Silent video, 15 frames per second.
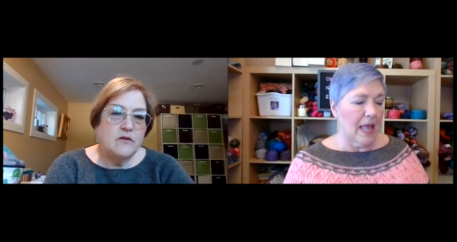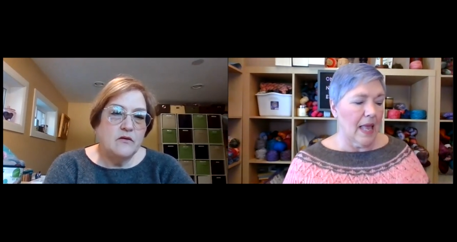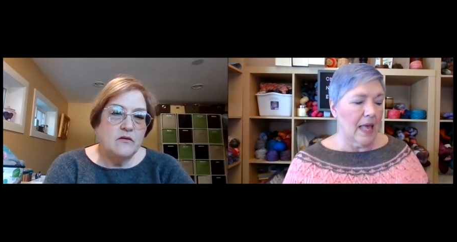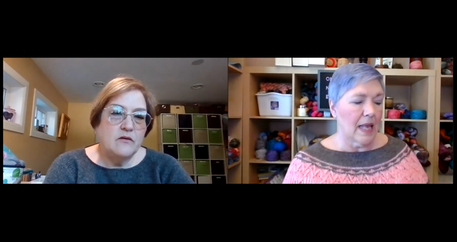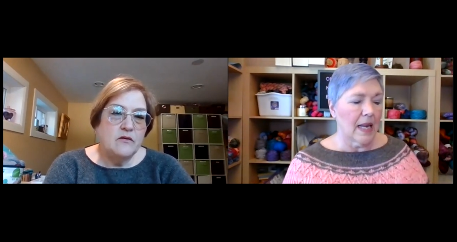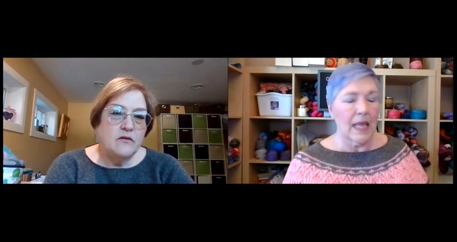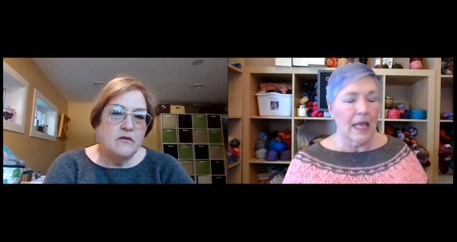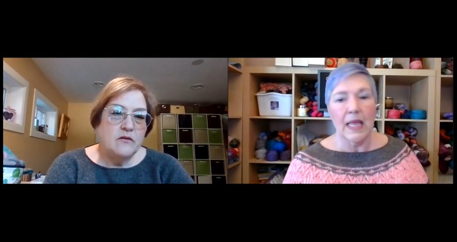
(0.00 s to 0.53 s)

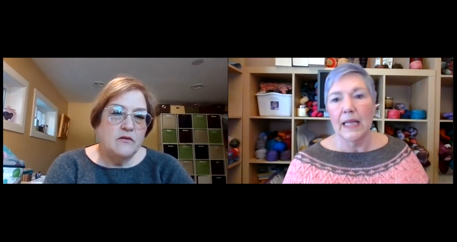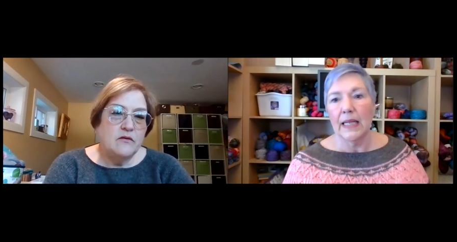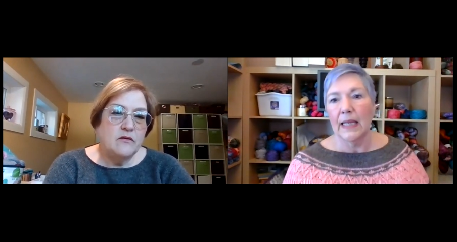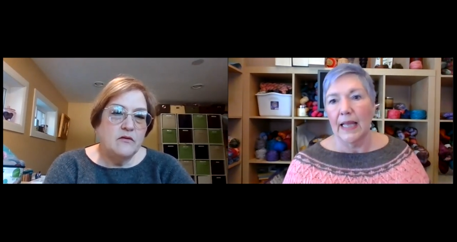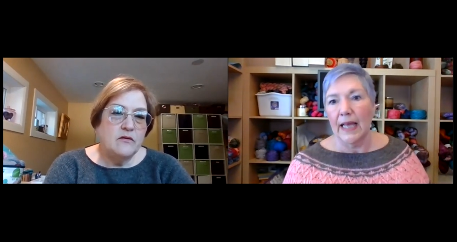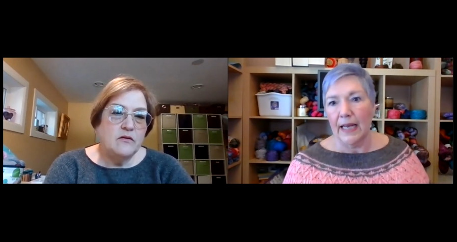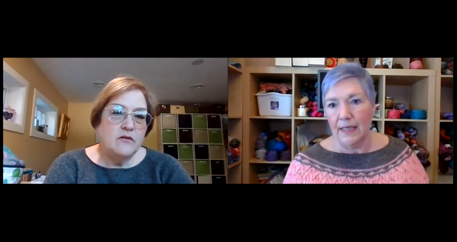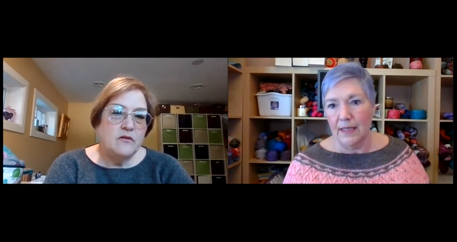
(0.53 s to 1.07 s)

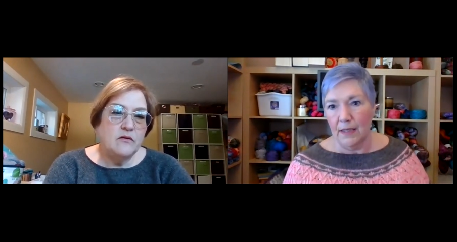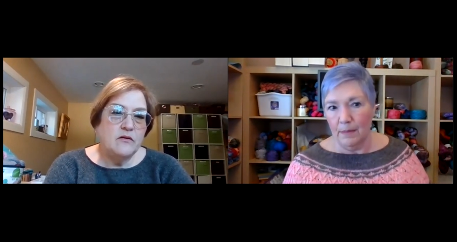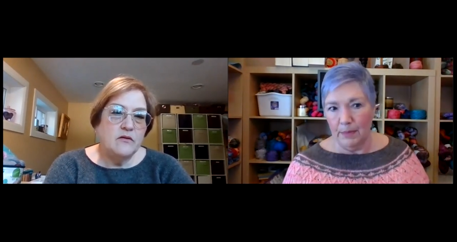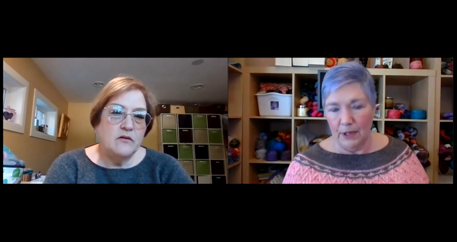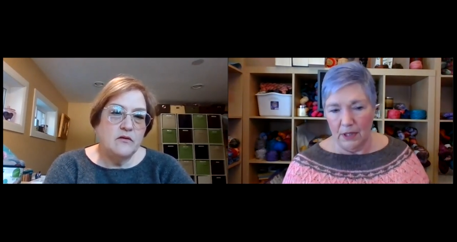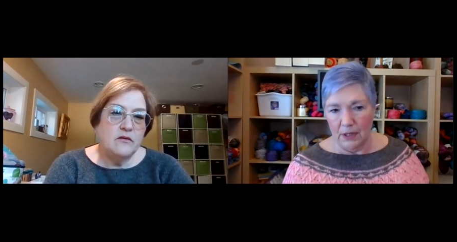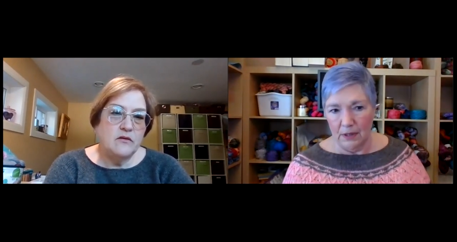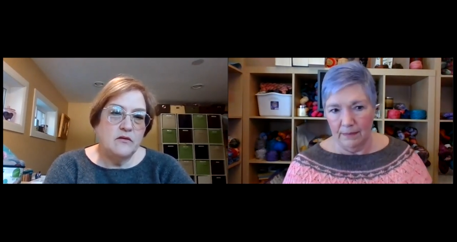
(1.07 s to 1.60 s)

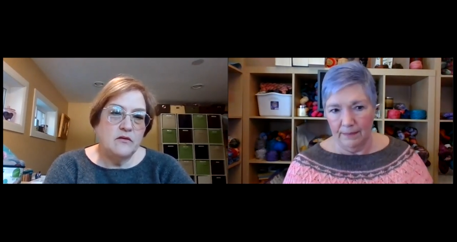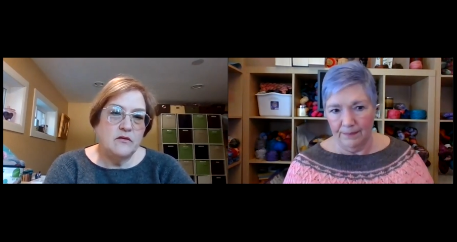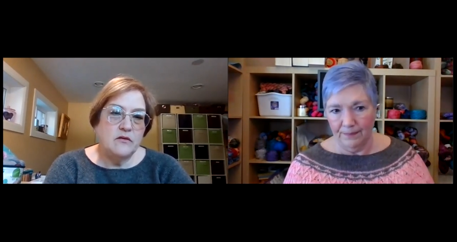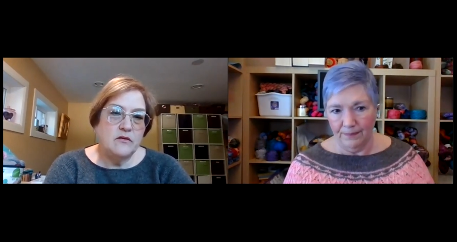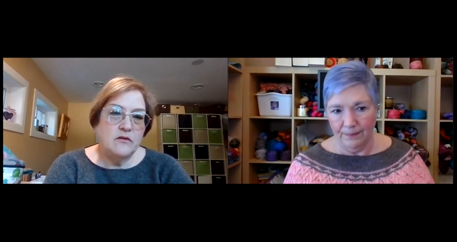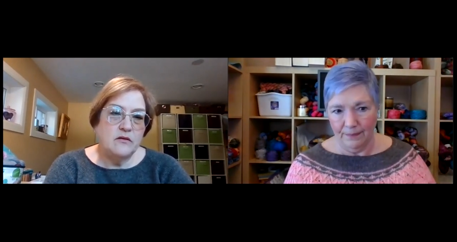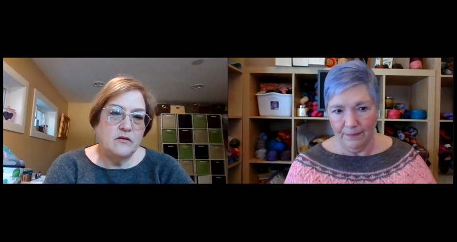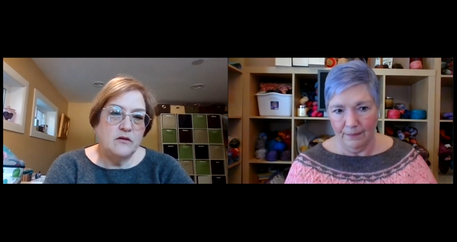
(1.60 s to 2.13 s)
Speaker 1: inelectable
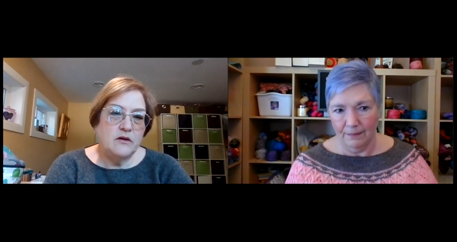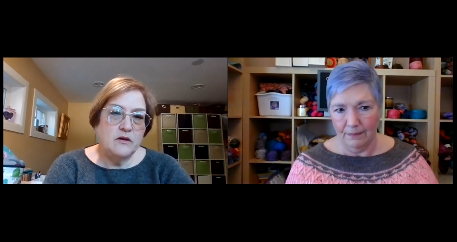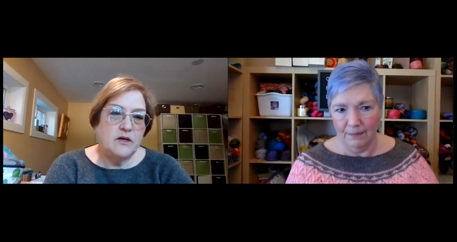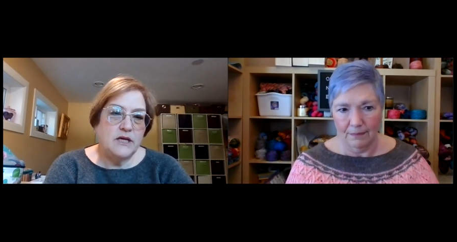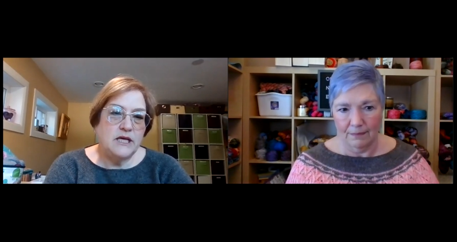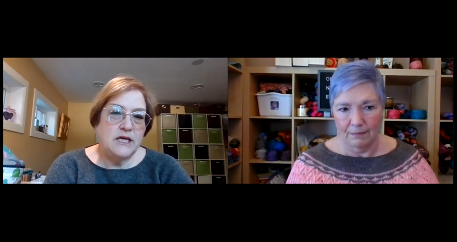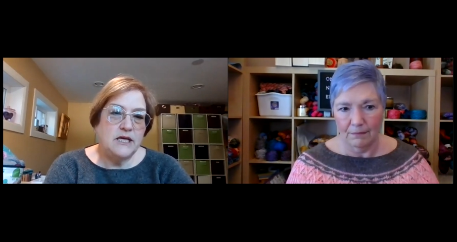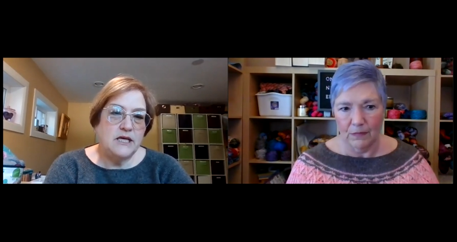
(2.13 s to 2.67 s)

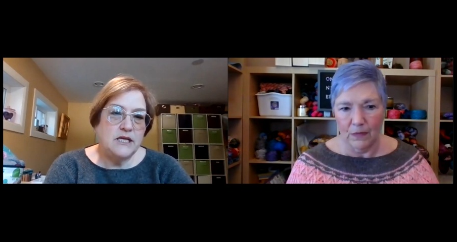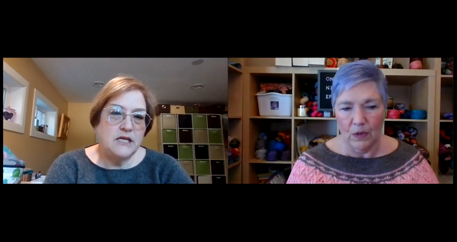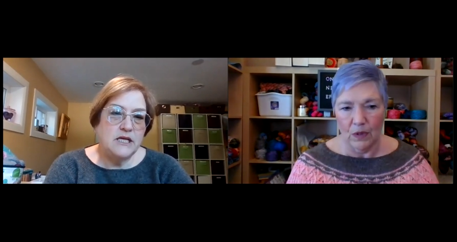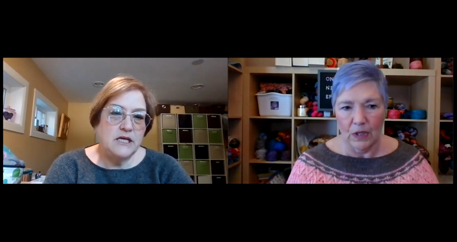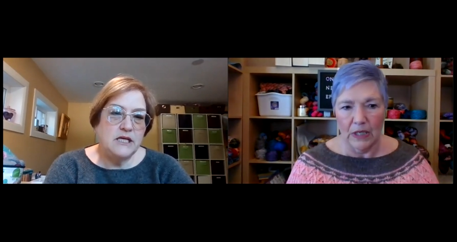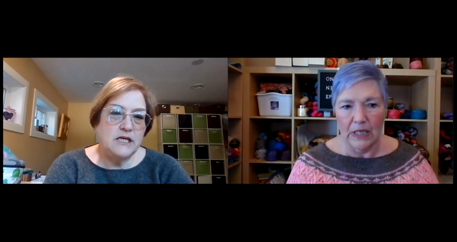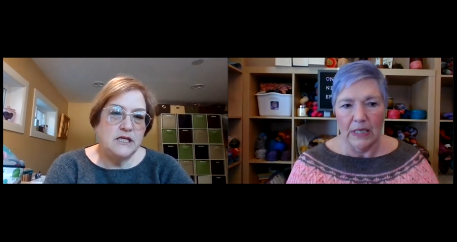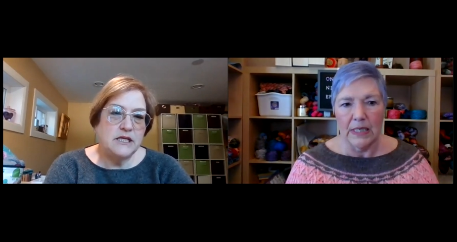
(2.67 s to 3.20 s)

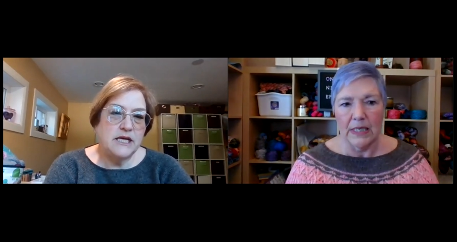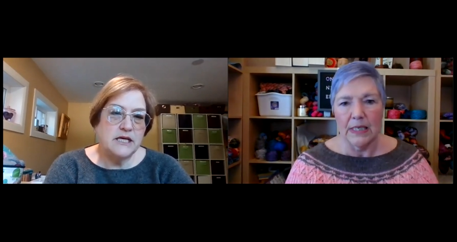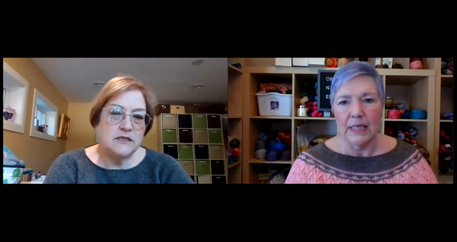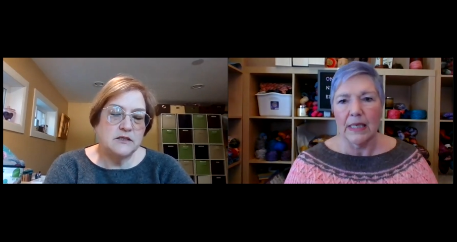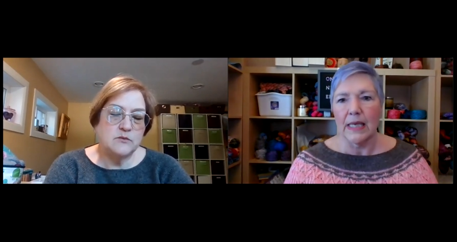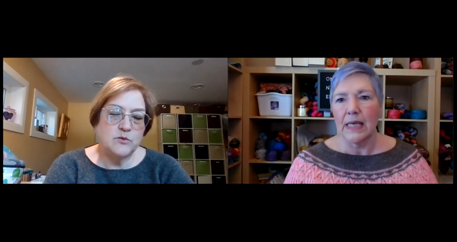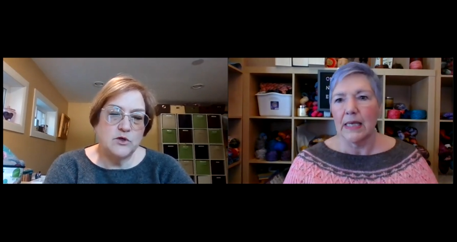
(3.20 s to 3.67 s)
inelectable.